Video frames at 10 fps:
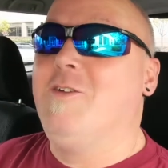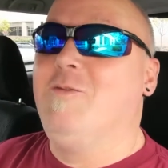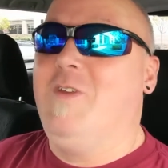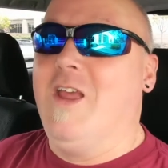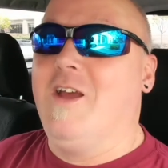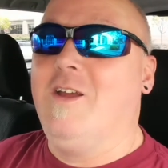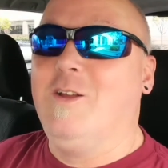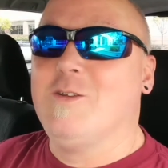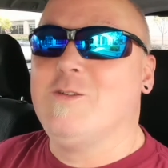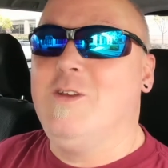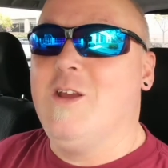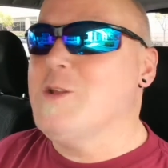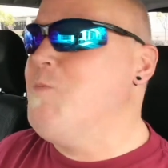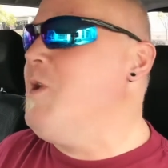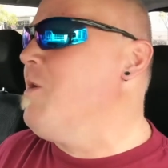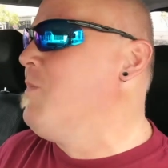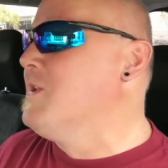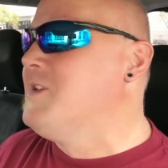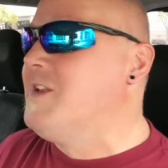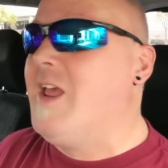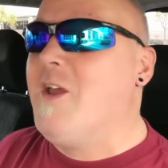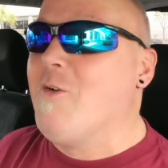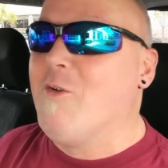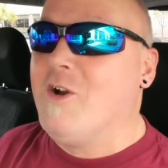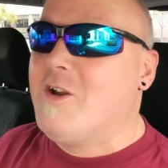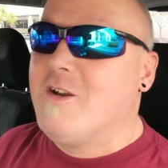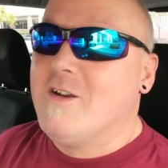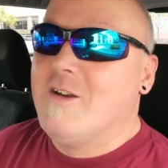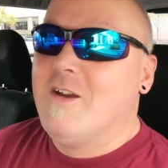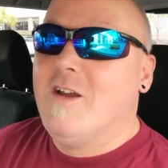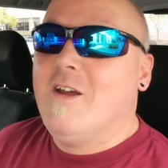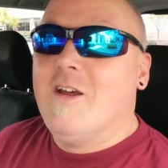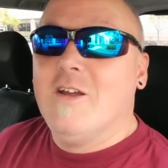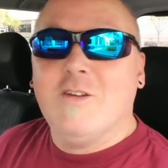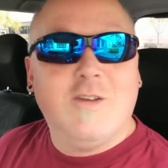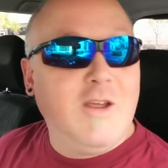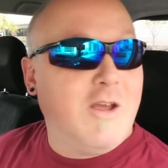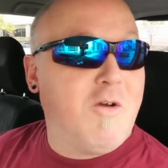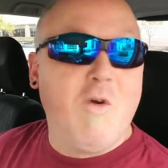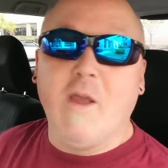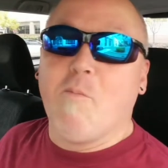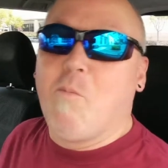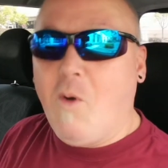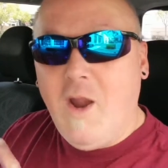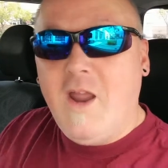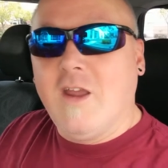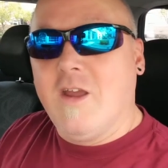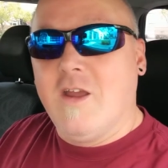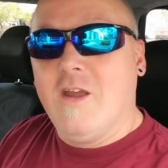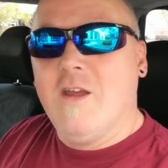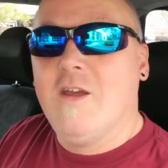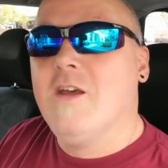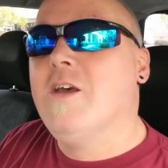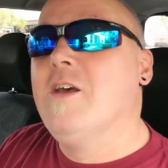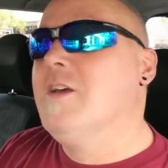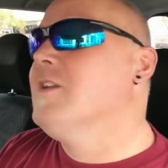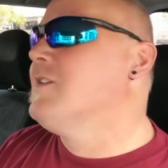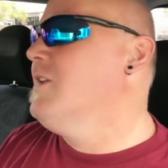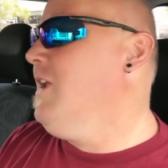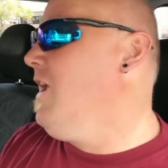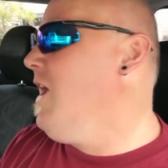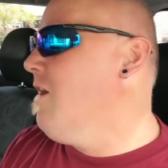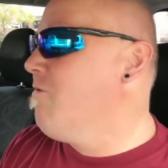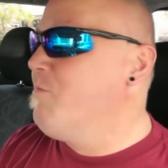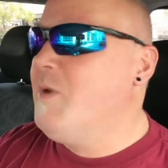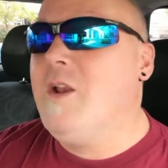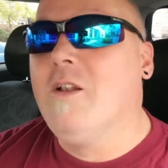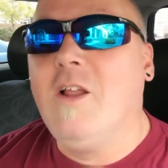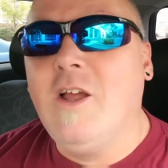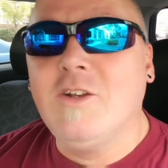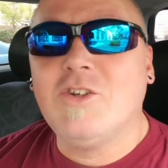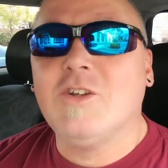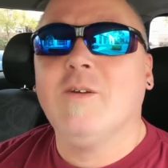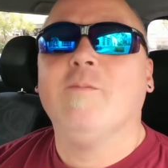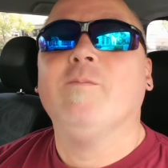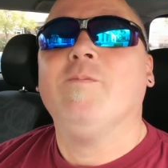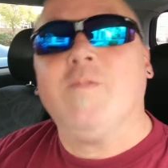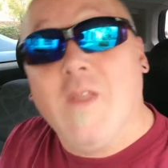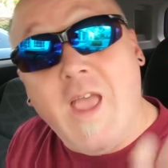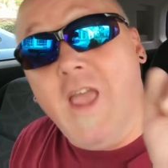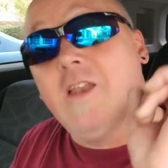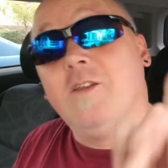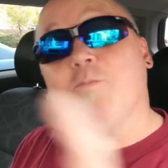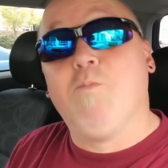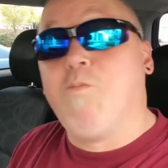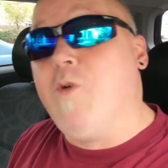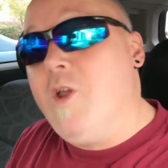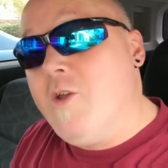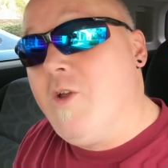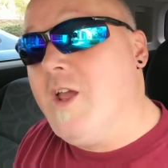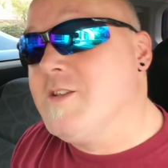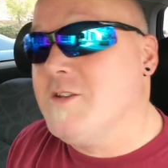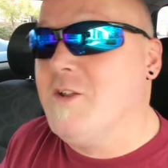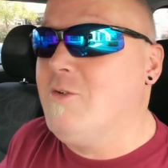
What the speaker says: it's been a busy day at work. Took a quick break to have a bit of lunch and bring you guys another